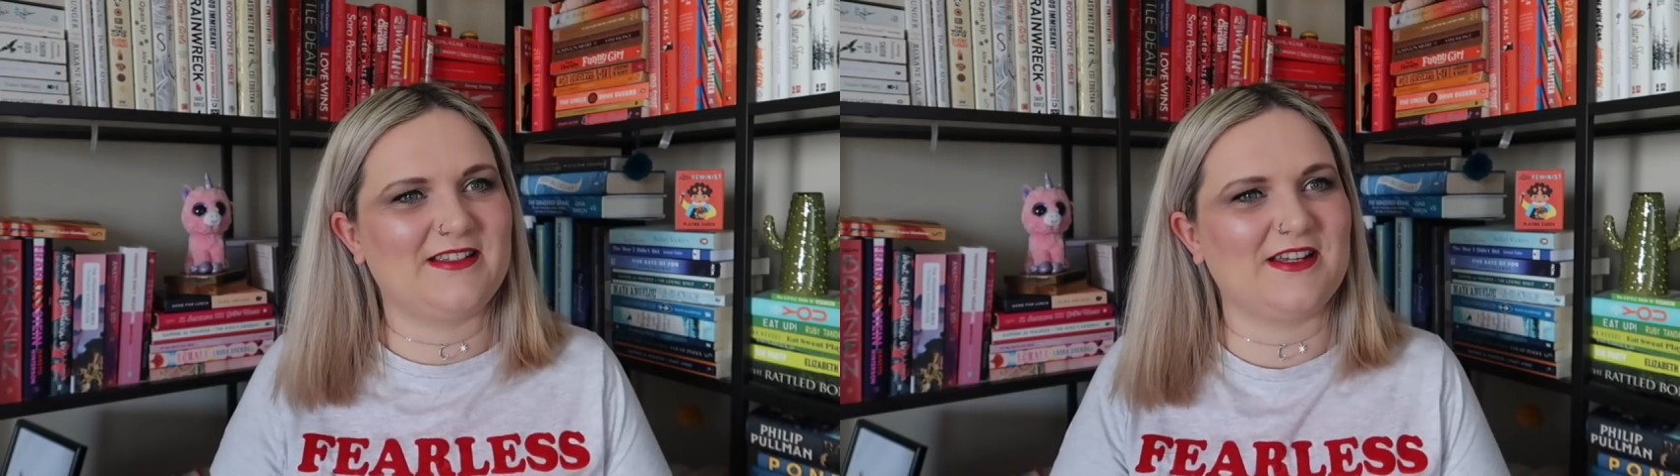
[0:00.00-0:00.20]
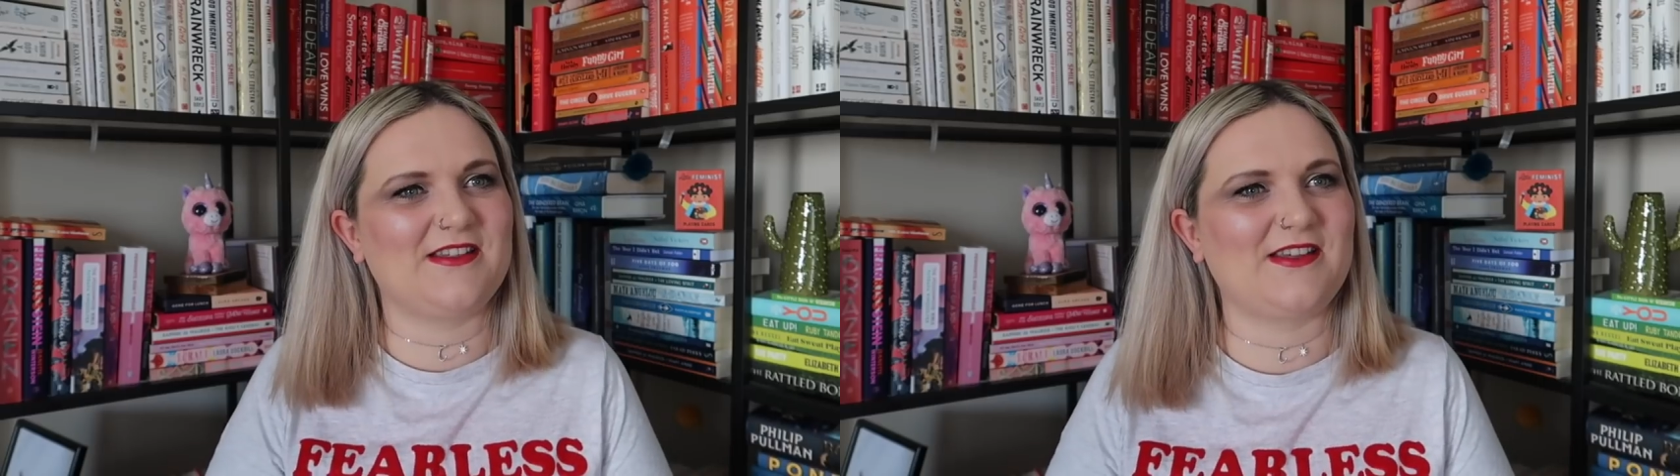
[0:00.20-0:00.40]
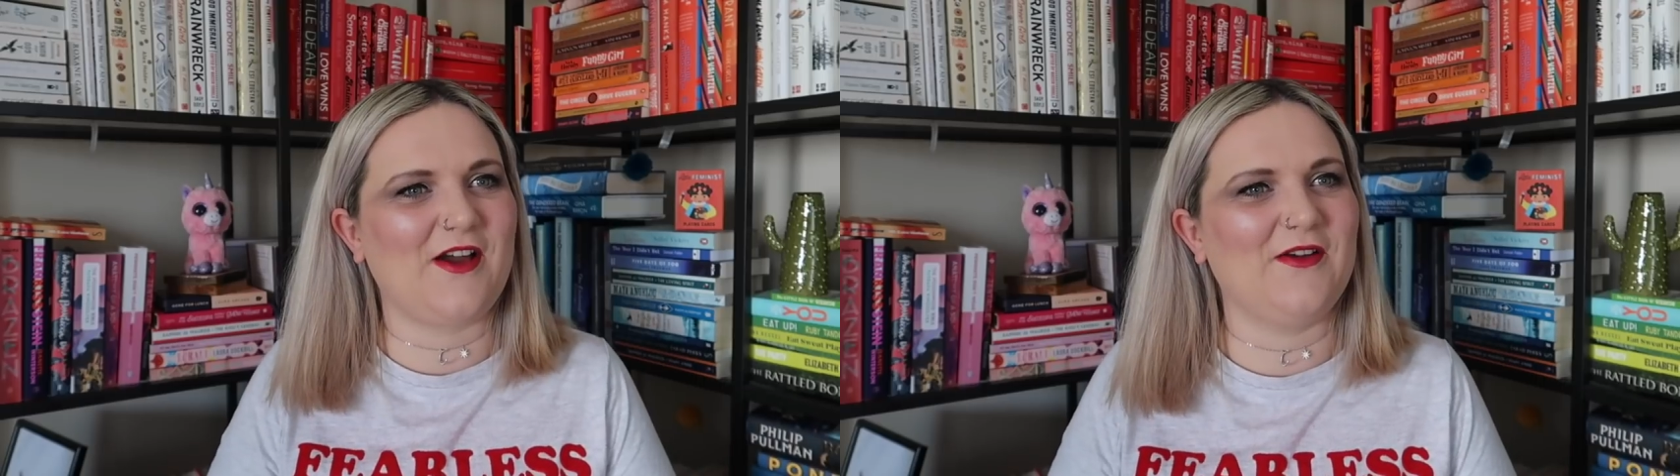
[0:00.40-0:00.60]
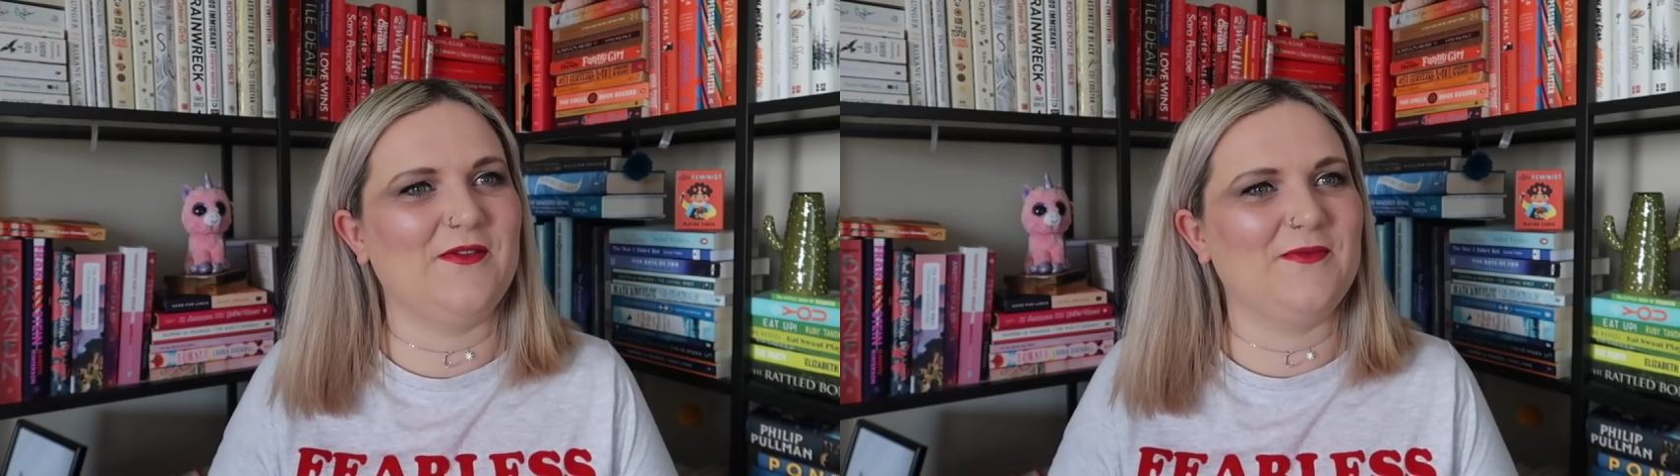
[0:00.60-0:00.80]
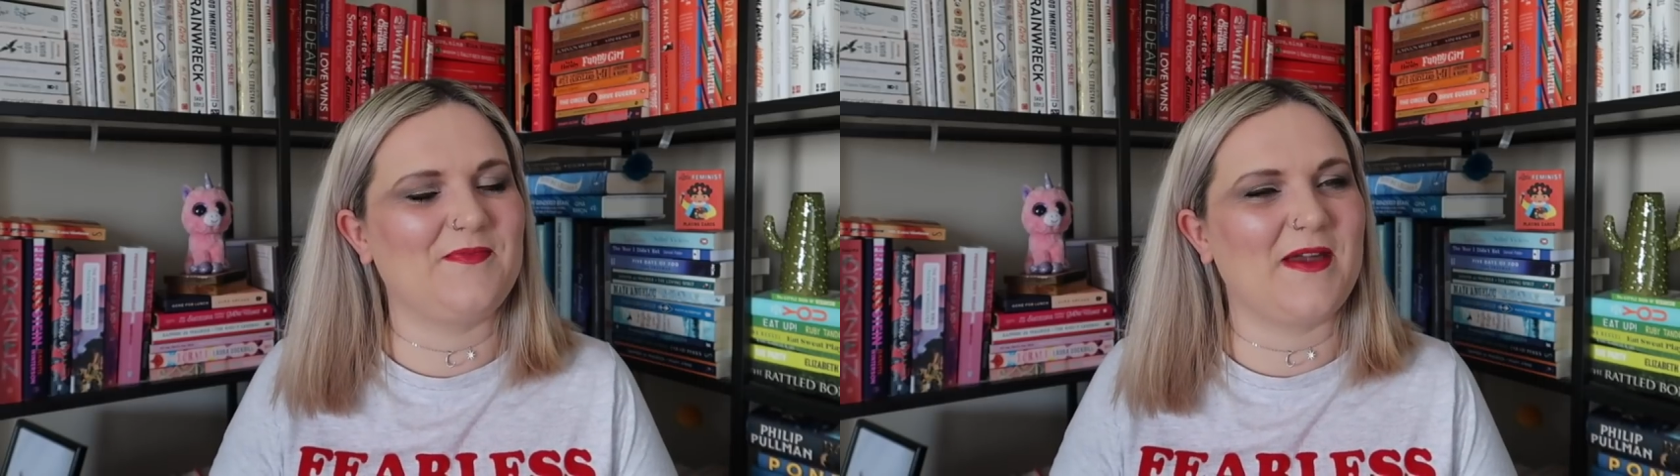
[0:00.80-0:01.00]
just
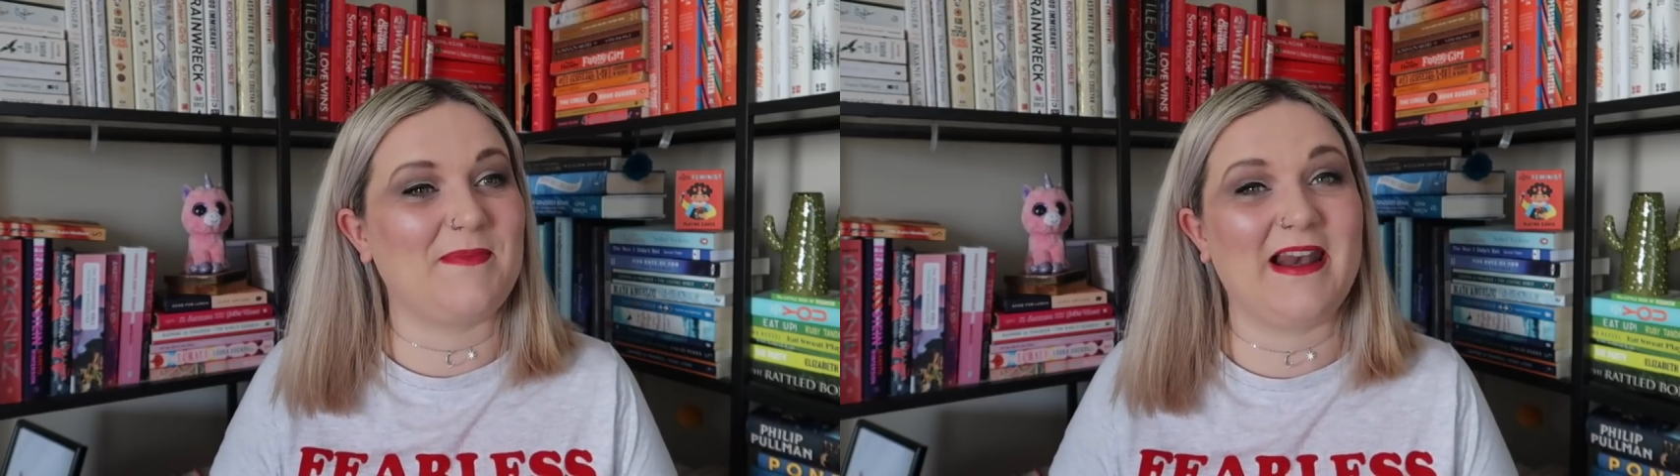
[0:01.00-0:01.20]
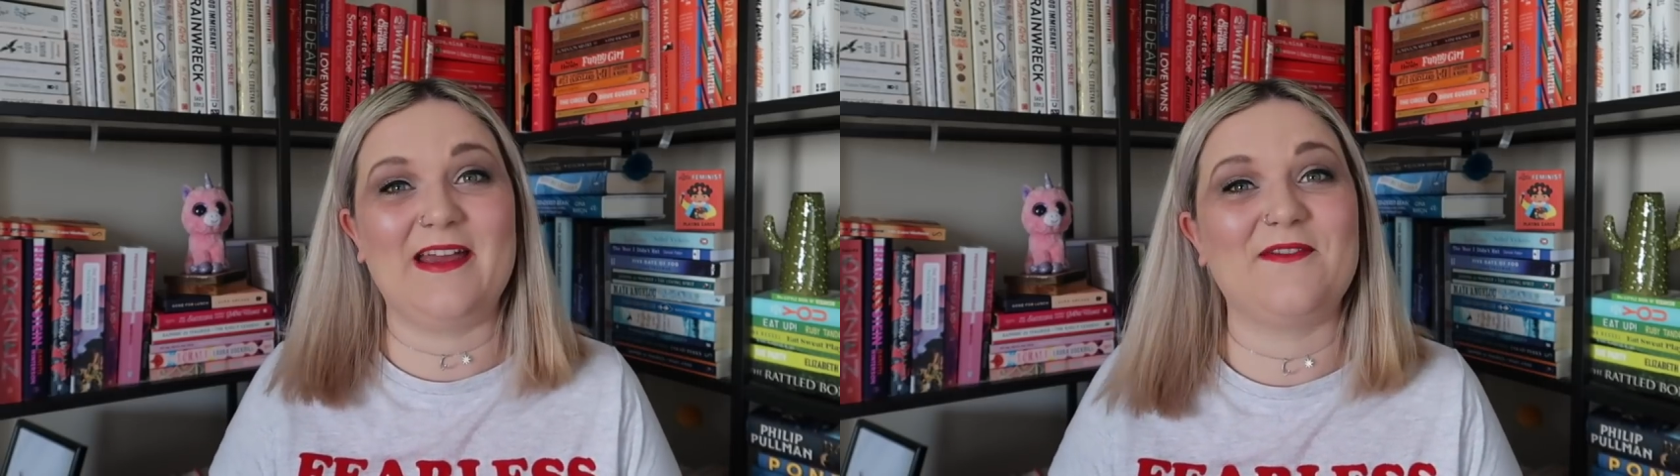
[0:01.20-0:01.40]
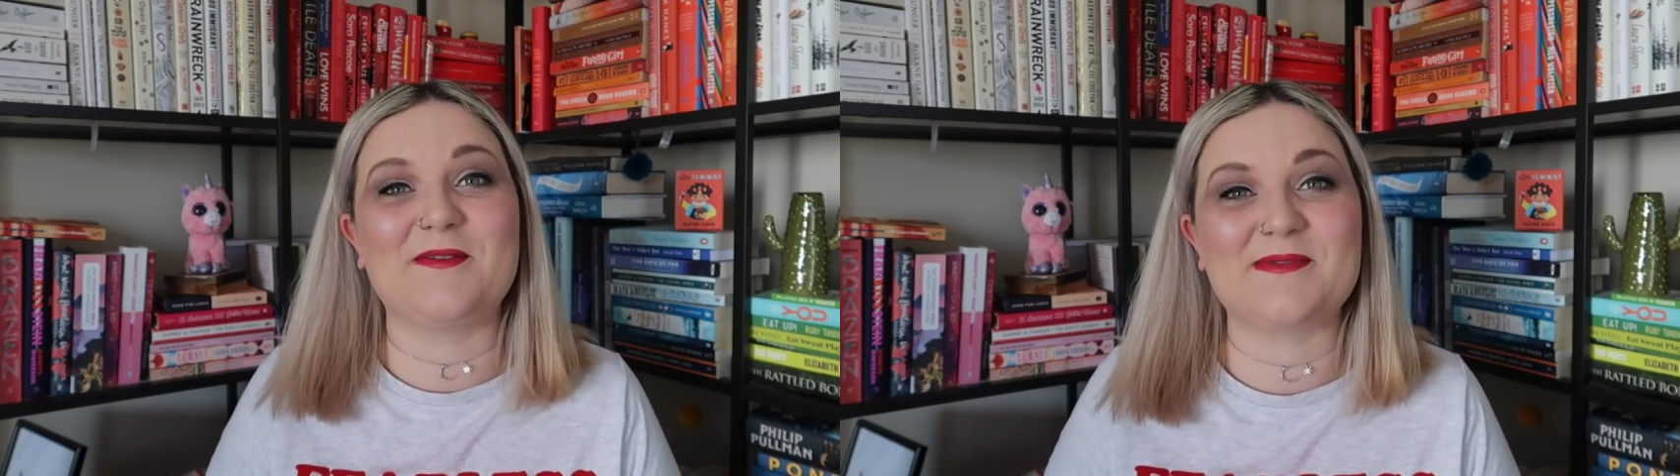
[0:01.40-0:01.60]
so, they believe in